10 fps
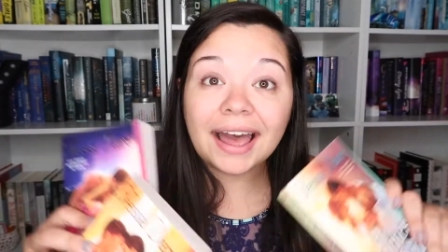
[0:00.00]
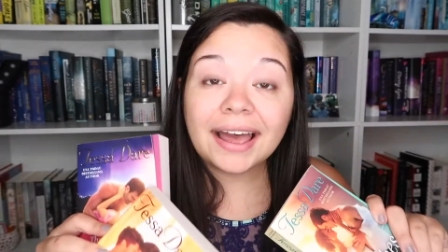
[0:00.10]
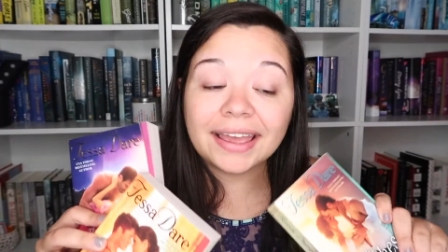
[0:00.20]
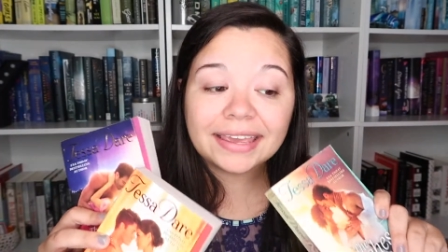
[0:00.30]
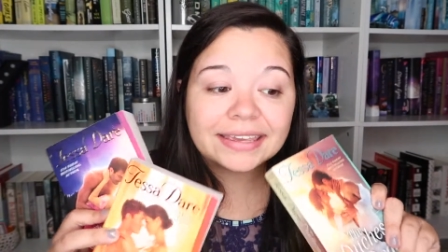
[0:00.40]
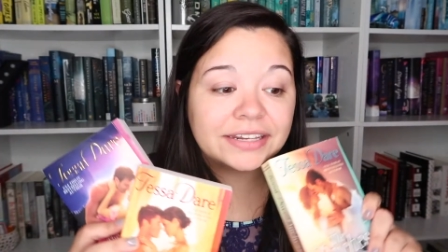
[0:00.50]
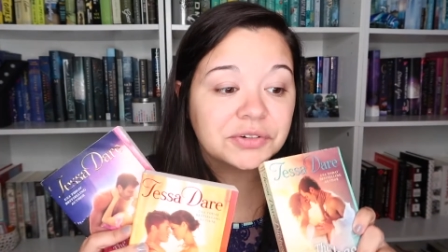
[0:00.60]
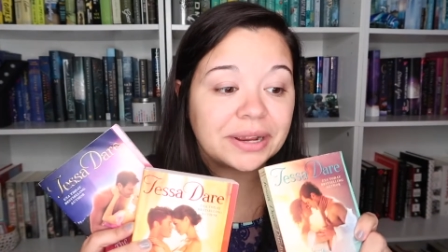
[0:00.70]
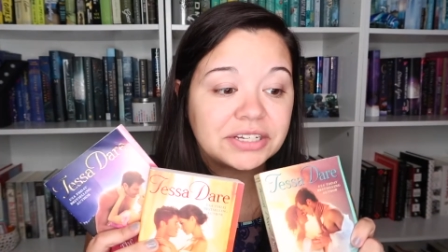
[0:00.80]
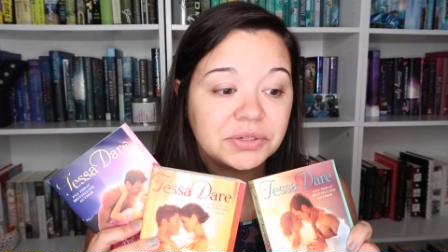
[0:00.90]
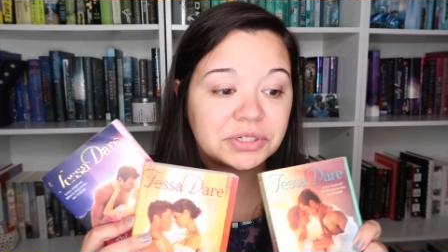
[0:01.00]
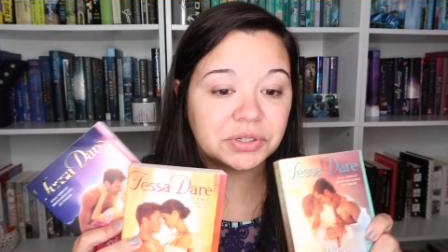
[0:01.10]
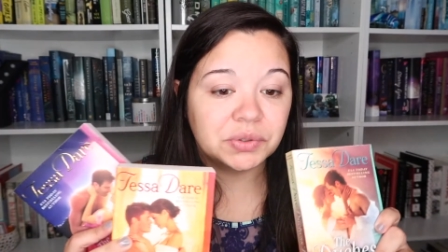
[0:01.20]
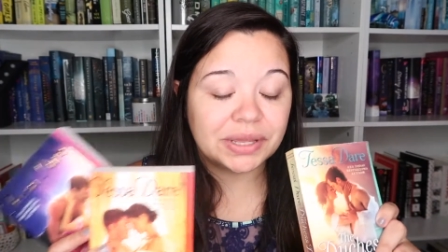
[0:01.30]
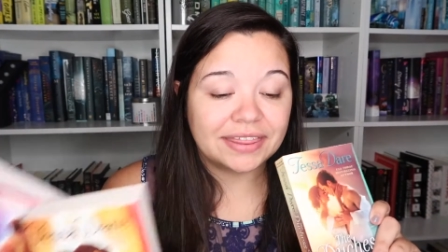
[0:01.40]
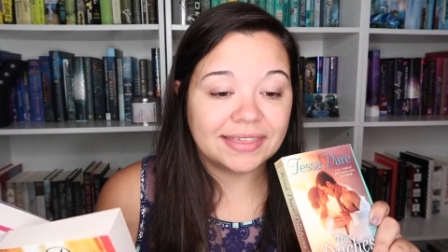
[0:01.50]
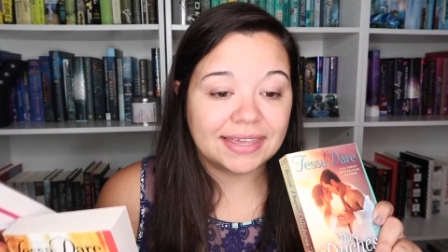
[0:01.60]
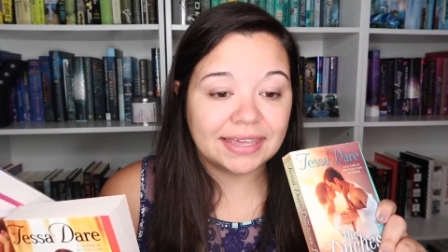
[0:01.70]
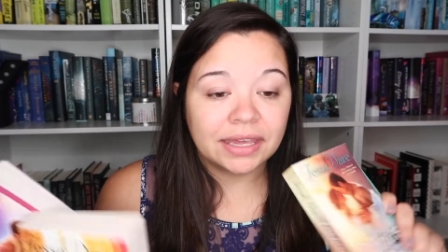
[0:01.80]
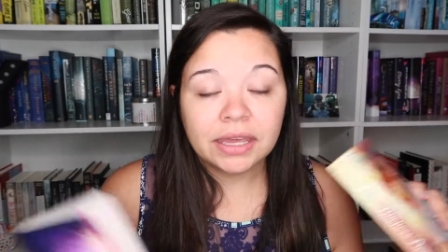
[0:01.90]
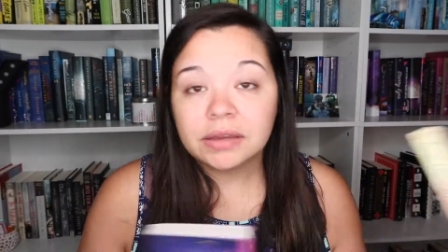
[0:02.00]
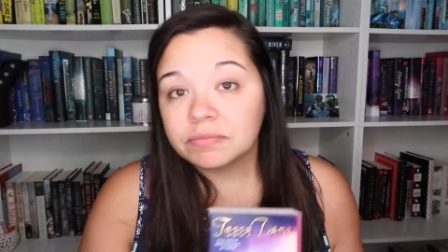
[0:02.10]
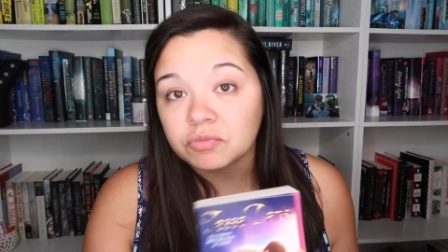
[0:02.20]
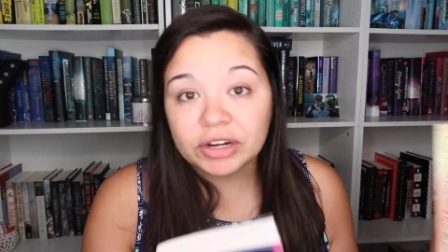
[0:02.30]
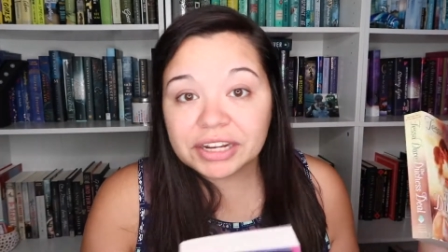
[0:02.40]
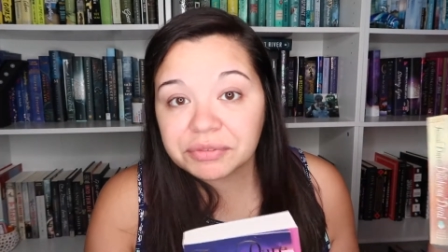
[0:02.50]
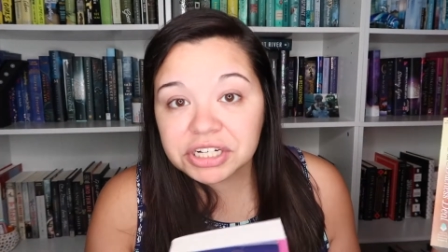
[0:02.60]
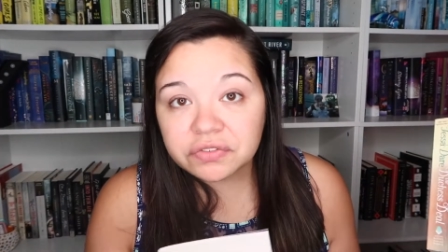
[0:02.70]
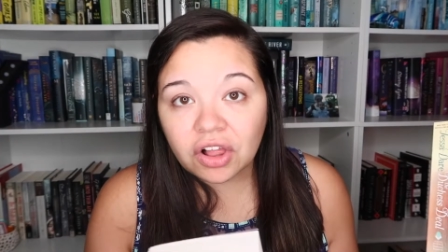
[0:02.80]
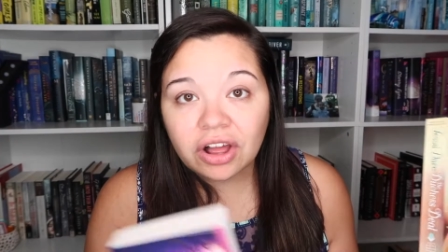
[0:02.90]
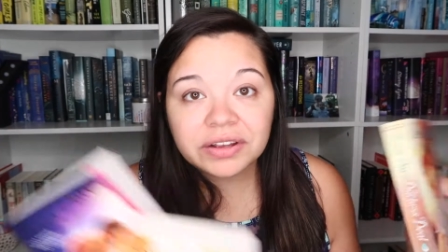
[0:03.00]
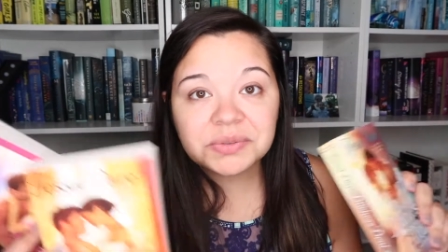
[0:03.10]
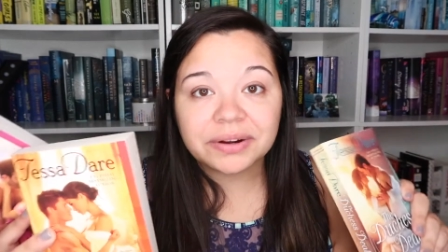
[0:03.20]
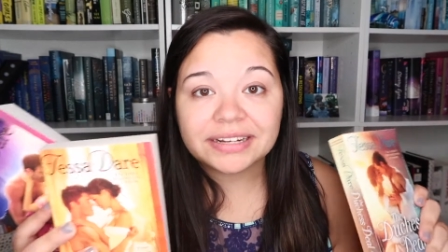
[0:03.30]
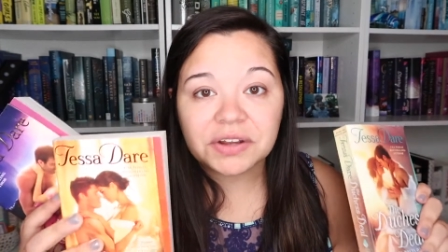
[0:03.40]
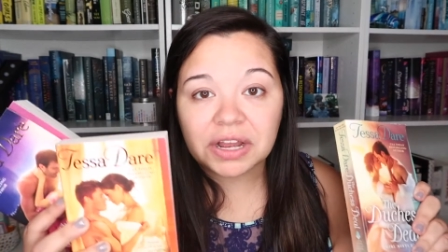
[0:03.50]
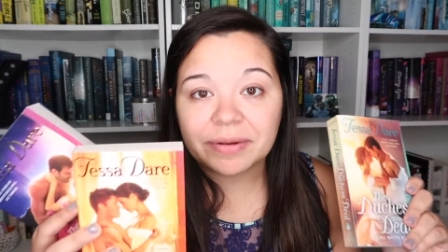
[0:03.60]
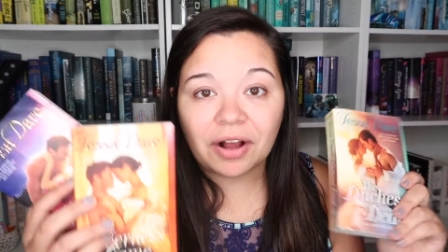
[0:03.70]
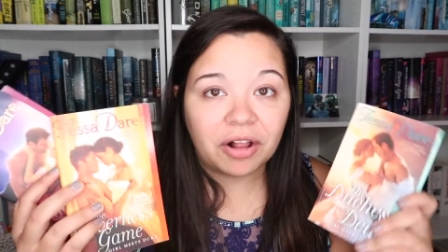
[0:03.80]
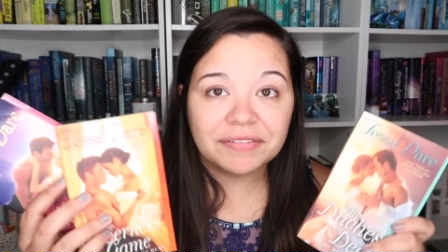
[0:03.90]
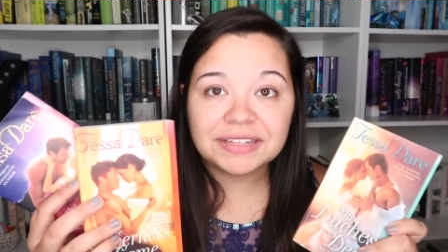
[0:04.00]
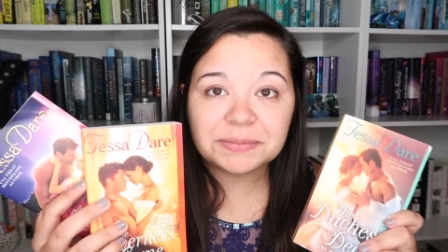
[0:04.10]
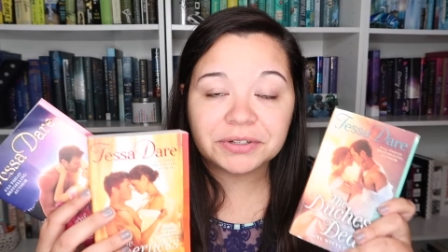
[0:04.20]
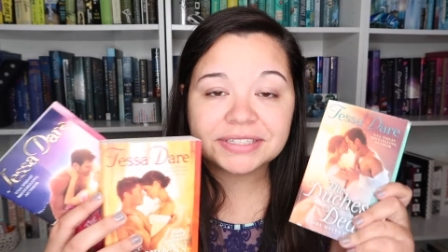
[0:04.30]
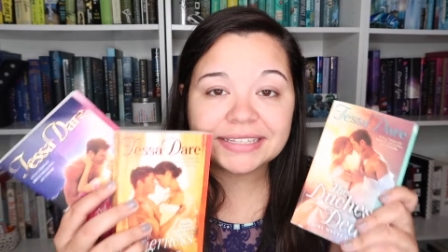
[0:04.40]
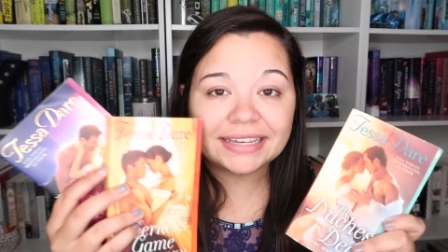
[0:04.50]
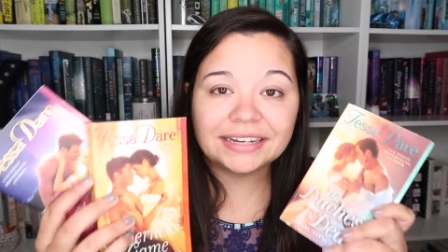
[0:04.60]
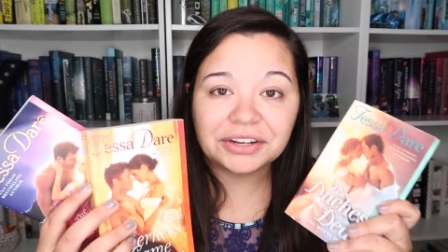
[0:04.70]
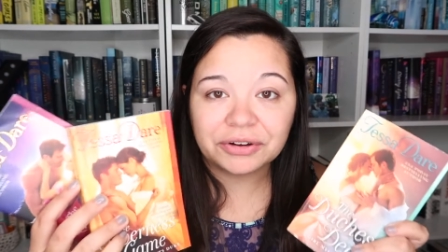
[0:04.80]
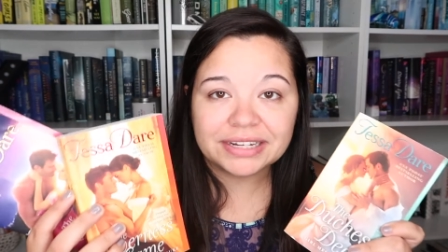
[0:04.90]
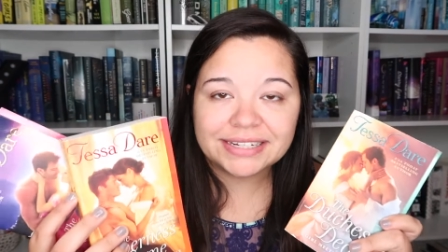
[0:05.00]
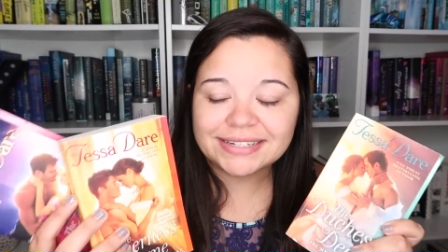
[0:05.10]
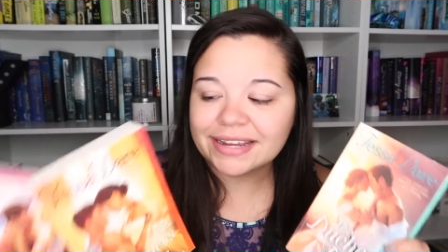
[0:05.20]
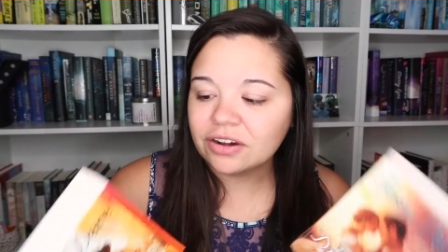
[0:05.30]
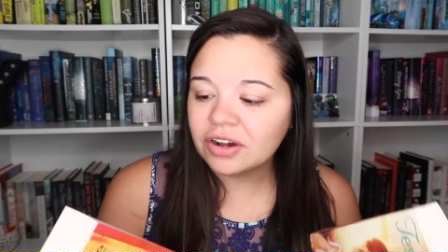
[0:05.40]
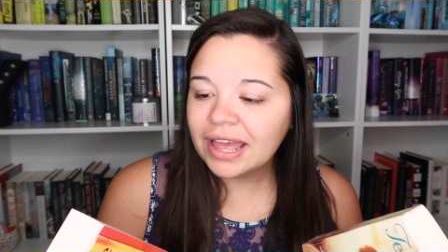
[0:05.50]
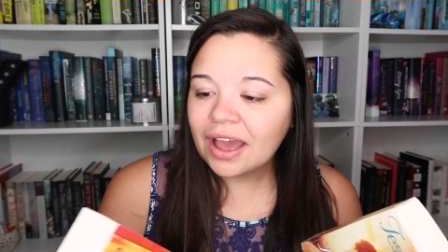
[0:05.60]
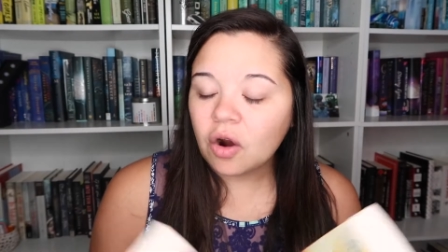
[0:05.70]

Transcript: I can direct you to the Reading Rush vlogs where I talk about all of these books in great detail,